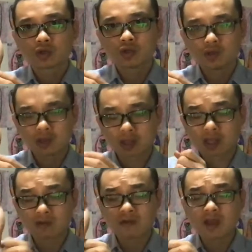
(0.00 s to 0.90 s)
you can
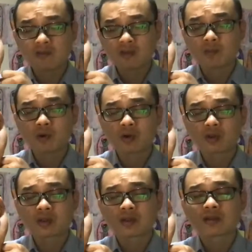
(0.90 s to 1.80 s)
give every point
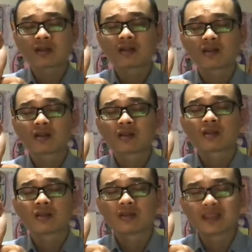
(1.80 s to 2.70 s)

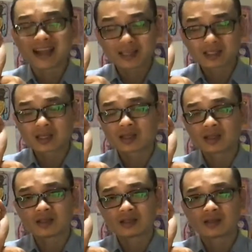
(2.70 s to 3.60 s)
9
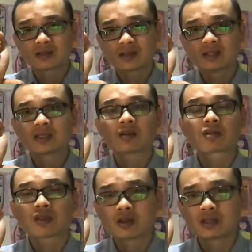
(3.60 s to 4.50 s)
seconds instead of
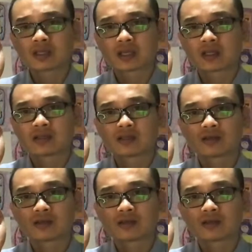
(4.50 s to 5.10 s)
30 seconds.